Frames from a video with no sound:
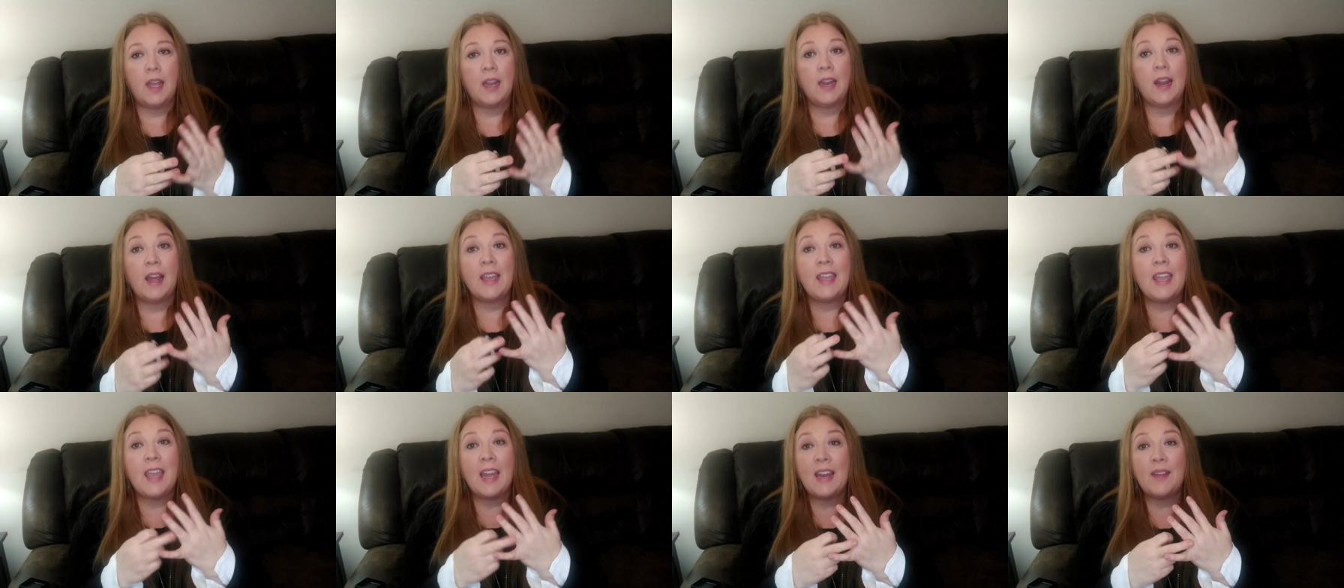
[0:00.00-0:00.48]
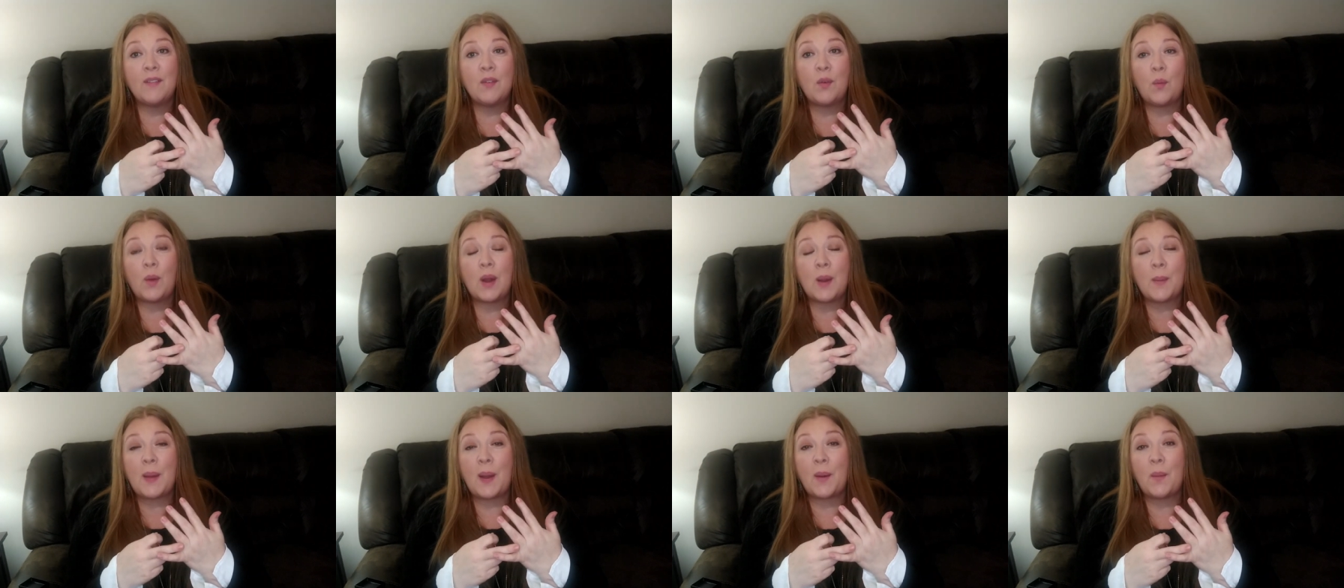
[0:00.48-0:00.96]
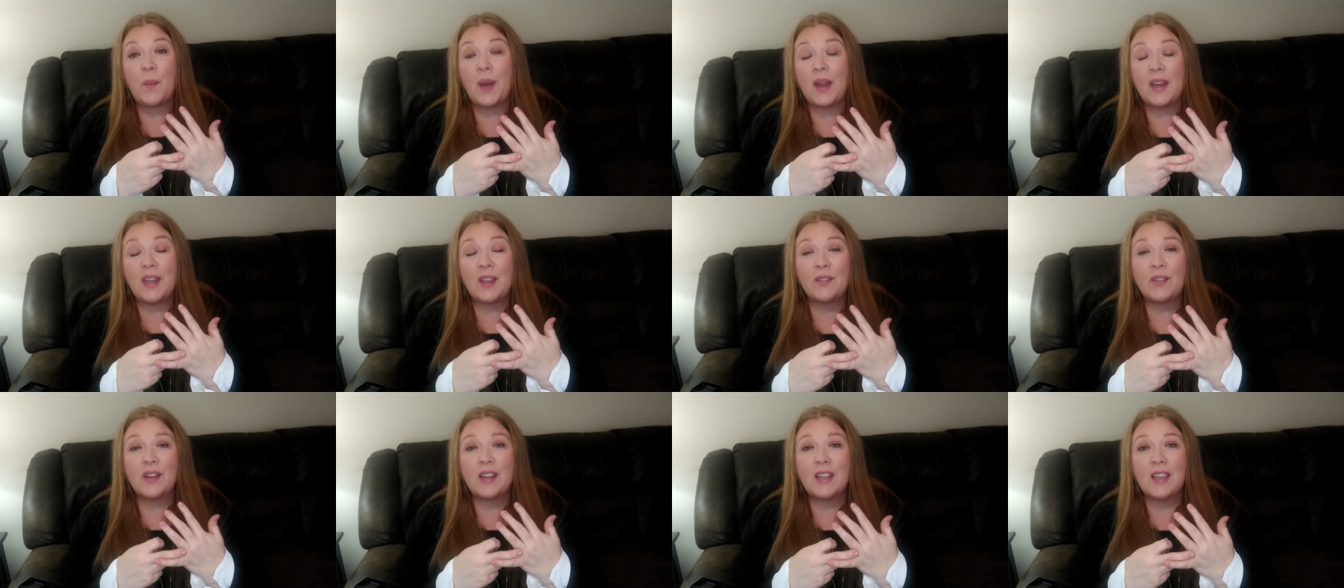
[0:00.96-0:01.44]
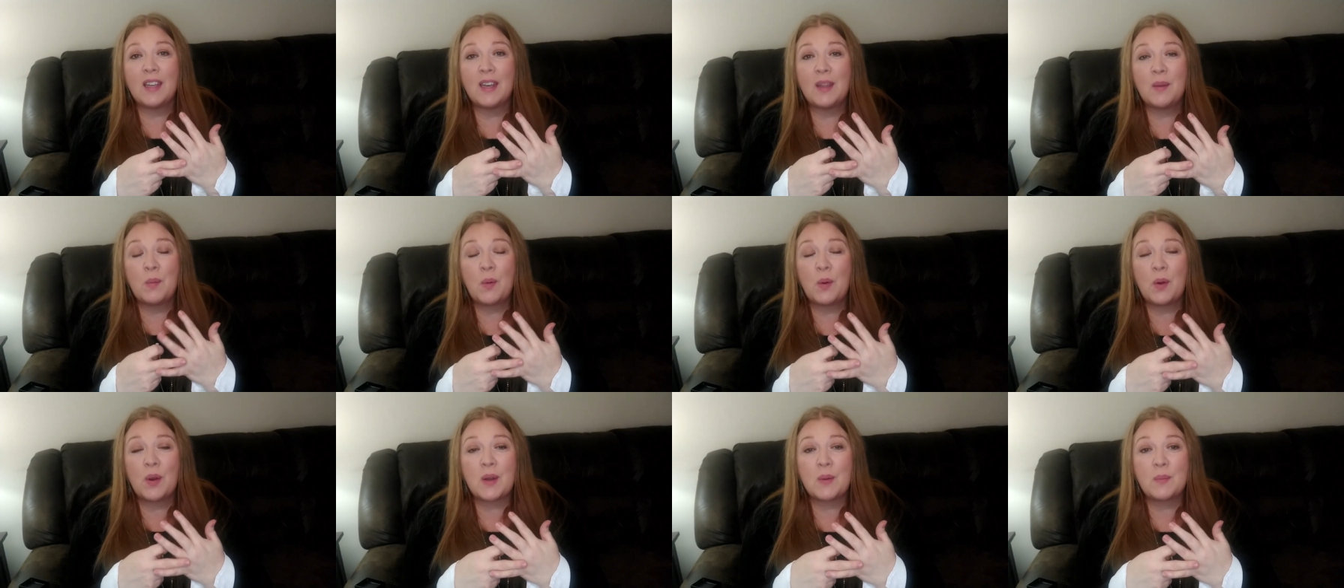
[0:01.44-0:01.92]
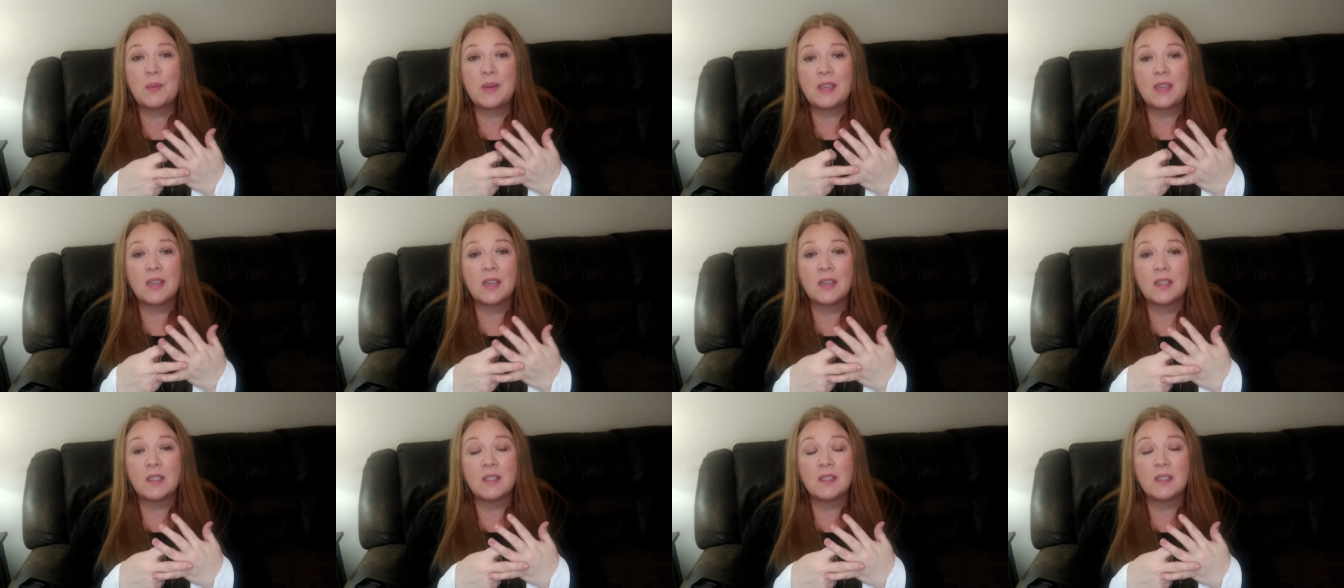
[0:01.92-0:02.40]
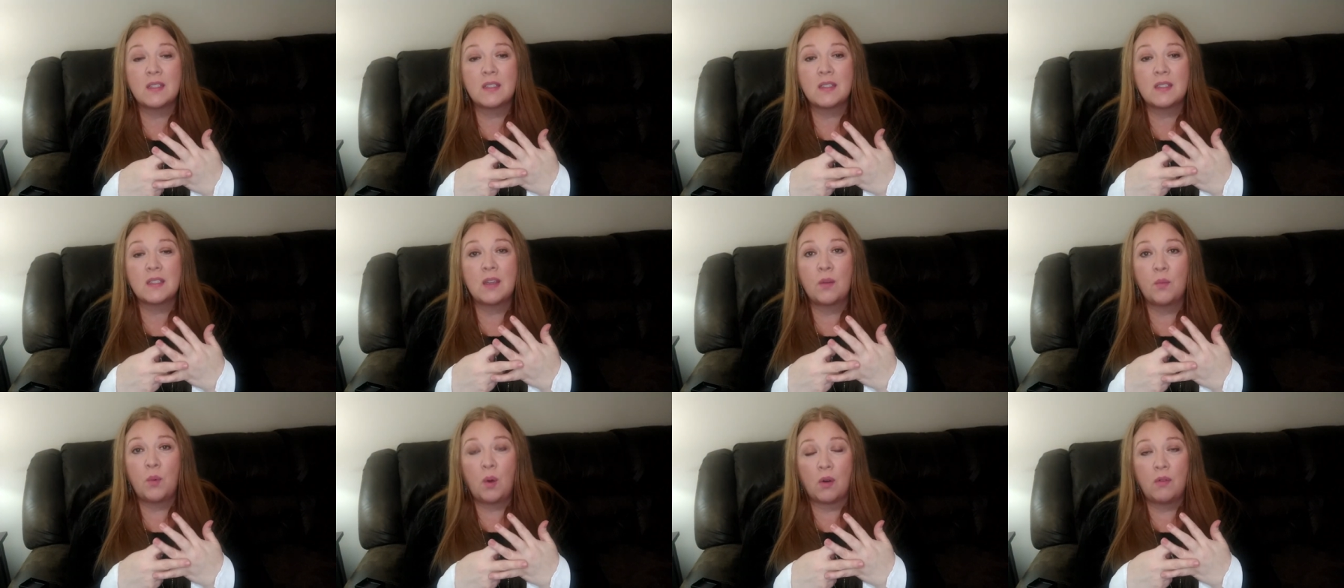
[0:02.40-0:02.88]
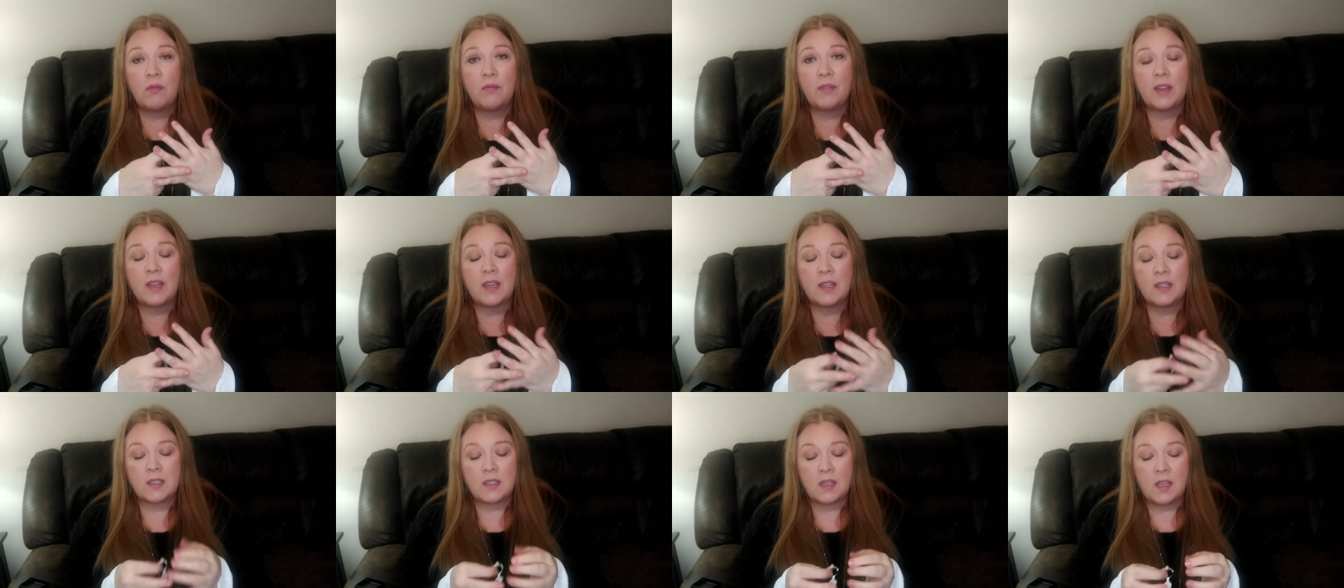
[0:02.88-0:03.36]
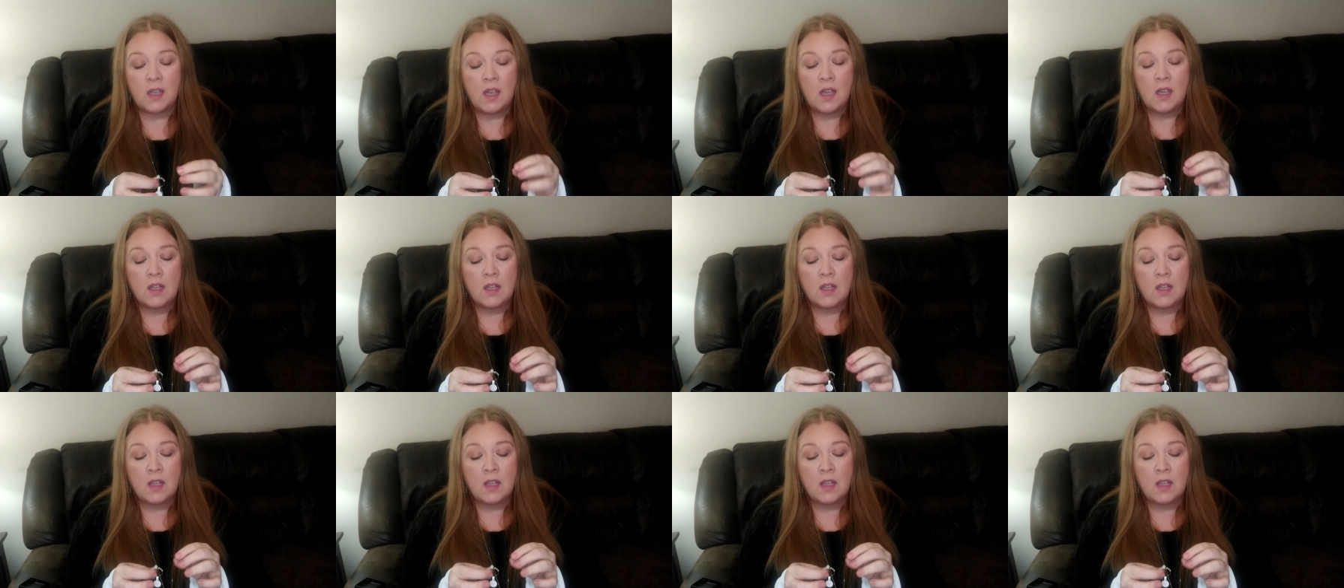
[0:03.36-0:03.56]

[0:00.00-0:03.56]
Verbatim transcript: and I can't even wear my wedding ring anymore because it won't fit.